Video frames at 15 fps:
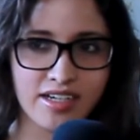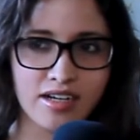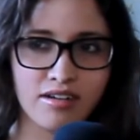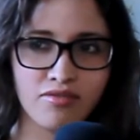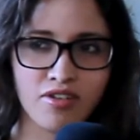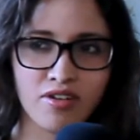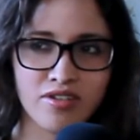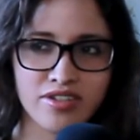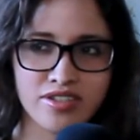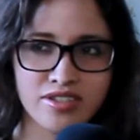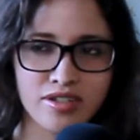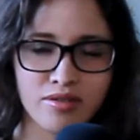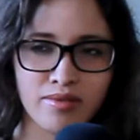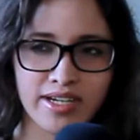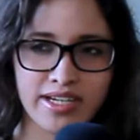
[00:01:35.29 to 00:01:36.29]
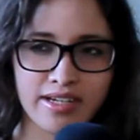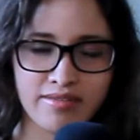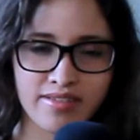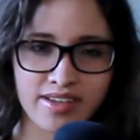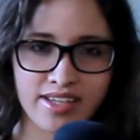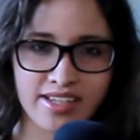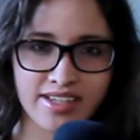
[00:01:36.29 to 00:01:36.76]
Of course, knowing
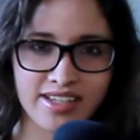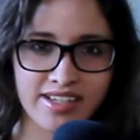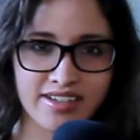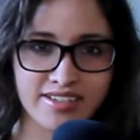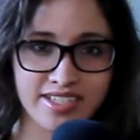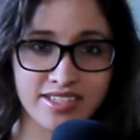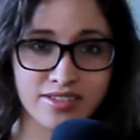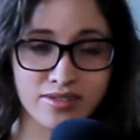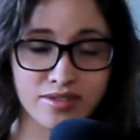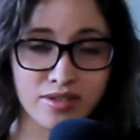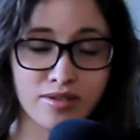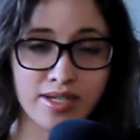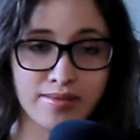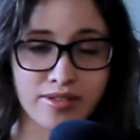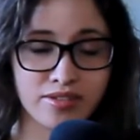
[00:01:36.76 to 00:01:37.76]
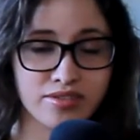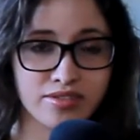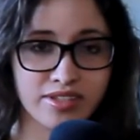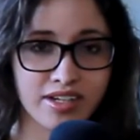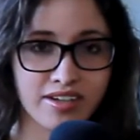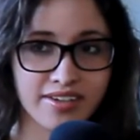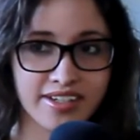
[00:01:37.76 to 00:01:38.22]
everything there is to know about your
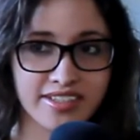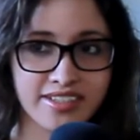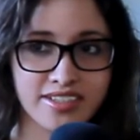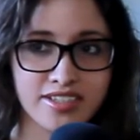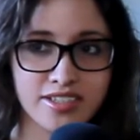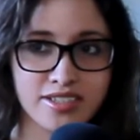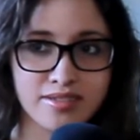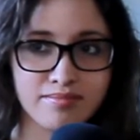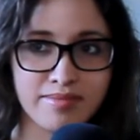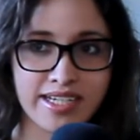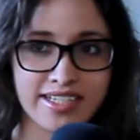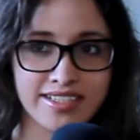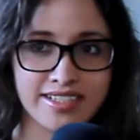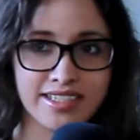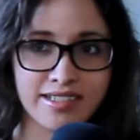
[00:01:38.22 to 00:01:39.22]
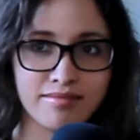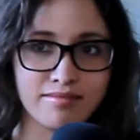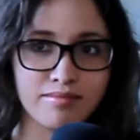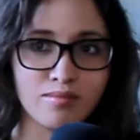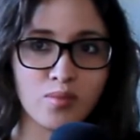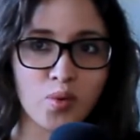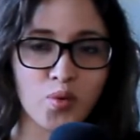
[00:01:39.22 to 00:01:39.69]
characters makes
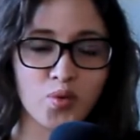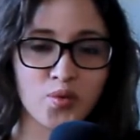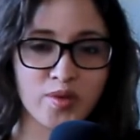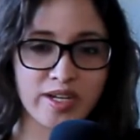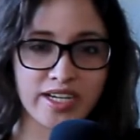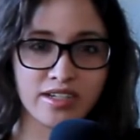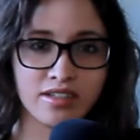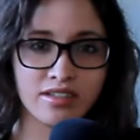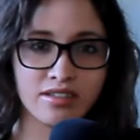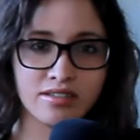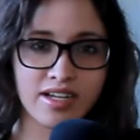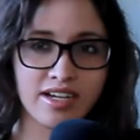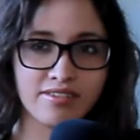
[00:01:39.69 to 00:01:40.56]
them more real.